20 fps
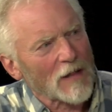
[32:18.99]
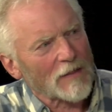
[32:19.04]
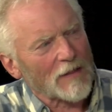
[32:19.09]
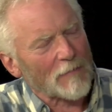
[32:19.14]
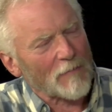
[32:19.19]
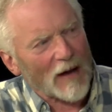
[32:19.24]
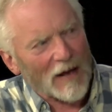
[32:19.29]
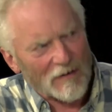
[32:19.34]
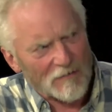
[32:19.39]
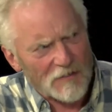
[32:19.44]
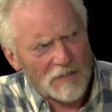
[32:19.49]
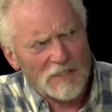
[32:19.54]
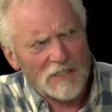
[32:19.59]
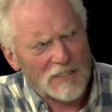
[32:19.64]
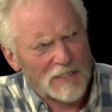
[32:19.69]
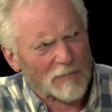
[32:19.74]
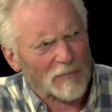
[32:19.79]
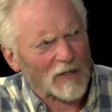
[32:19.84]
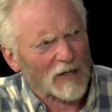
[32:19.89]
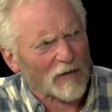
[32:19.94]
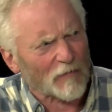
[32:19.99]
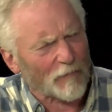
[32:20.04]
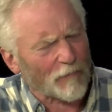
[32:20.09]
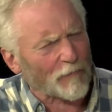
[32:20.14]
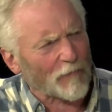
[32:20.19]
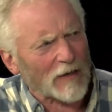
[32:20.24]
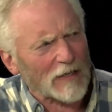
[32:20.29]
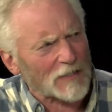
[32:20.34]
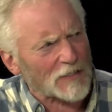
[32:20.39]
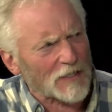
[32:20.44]
they might have seen something in your
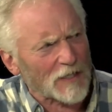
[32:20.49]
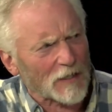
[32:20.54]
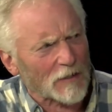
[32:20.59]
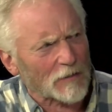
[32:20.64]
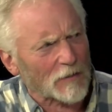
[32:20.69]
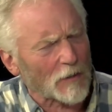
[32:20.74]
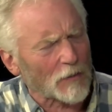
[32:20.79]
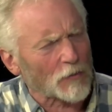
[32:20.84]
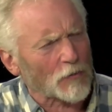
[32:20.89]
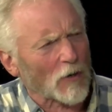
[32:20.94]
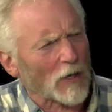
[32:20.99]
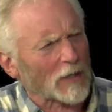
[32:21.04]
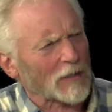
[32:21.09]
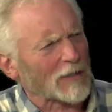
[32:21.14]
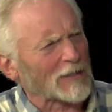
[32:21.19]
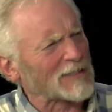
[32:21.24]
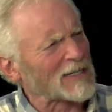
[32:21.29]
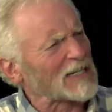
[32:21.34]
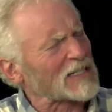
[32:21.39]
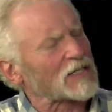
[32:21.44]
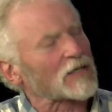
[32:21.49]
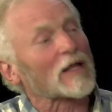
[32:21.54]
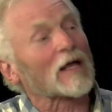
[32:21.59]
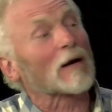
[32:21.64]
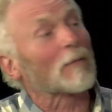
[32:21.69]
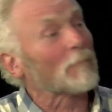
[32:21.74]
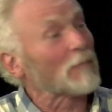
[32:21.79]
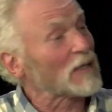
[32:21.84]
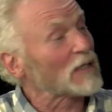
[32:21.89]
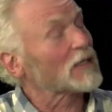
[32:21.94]
face and you're drawing their attention. There
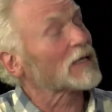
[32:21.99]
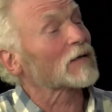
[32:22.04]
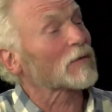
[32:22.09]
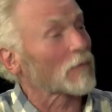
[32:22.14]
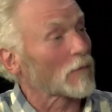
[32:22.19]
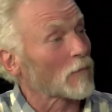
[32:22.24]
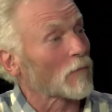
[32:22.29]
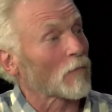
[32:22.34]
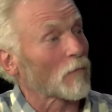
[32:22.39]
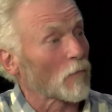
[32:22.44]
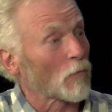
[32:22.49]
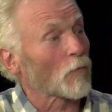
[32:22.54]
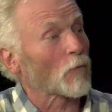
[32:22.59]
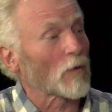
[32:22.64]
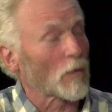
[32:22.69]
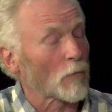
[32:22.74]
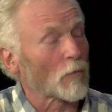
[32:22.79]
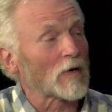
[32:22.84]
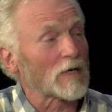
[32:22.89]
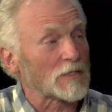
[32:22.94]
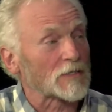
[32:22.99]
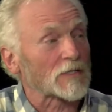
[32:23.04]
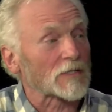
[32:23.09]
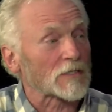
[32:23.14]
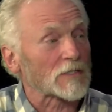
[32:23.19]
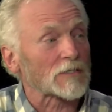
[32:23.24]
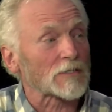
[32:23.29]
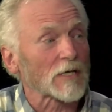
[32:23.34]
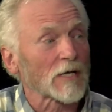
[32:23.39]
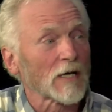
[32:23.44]
are a million re-
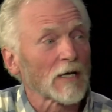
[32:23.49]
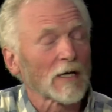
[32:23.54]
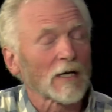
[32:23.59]
reasons.